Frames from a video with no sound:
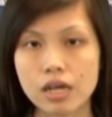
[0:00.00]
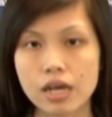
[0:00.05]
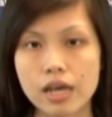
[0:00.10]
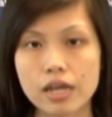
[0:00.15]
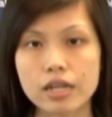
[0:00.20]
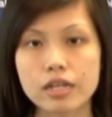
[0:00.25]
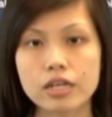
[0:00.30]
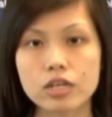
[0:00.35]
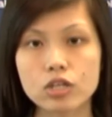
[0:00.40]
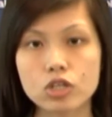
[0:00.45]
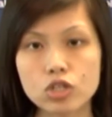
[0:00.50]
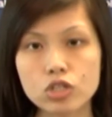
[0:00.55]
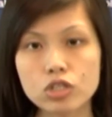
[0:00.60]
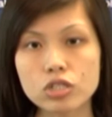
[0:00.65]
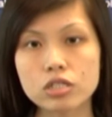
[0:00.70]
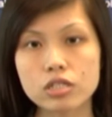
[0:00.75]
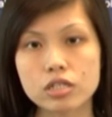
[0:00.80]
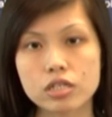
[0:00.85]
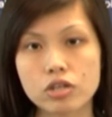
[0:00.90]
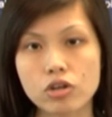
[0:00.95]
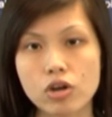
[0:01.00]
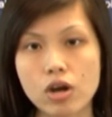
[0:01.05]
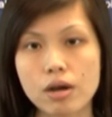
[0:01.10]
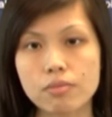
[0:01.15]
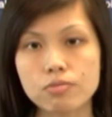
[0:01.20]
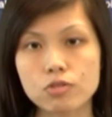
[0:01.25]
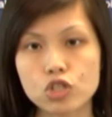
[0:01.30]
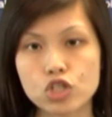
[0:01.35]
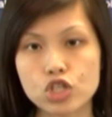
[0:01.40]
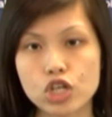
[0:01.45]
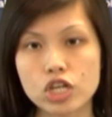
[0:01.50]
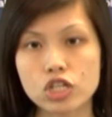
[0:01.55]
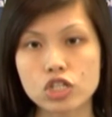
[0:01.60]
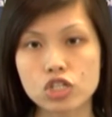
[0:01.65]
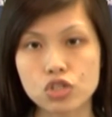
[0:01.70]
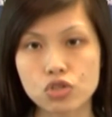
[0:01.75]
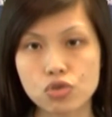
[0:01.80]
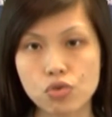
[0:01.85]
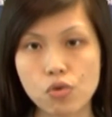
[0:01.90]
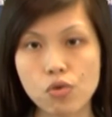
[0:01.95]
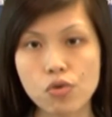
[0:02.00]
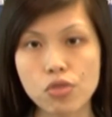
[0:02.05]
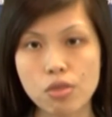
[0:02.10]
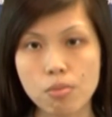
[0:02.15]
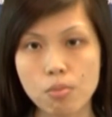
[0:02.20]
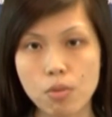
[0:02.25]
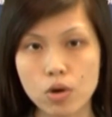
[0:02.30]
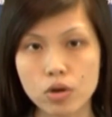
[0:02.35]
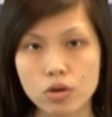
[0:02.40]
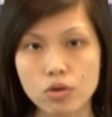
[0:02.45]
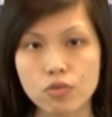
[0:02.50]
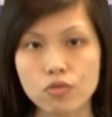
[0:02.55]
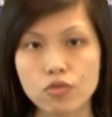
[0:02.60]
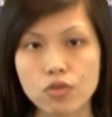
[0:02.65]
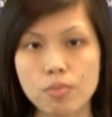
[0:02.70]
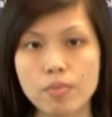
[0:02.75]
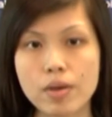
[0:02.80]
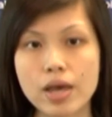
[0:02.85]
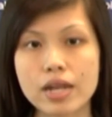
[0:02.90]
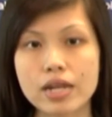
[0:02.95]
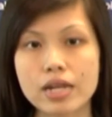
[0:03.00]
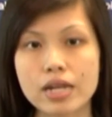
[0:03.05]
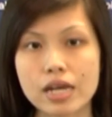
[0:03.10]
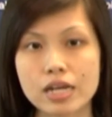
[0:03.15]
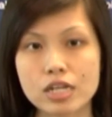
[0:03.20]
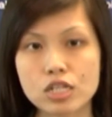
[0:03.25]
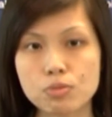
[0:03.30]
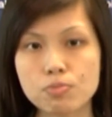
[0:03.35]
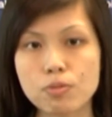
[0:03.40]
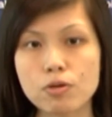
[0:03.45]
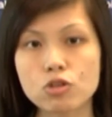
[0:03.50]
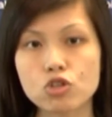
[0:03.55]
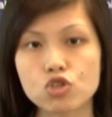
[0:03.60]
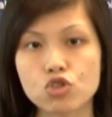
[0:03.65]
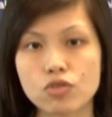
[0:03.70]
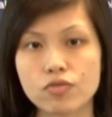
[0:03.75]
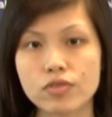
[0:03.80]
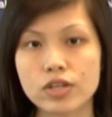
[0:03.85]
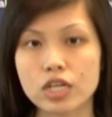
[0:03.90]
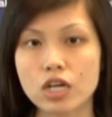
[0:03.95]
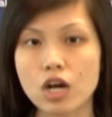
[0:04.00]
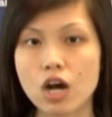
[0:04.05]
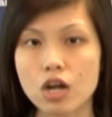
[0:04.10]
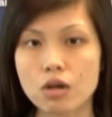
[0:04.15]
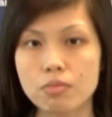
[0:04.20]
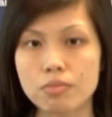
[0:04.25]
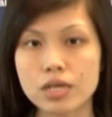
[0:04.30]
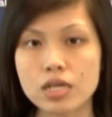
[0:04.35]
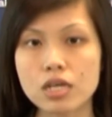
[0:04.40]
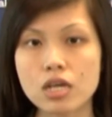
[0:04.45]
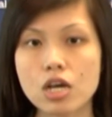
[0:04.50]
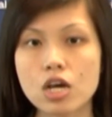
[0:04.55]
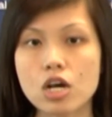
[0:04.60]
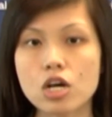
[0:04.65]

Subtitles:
and they could gear up to change its growth model from an export-driven economy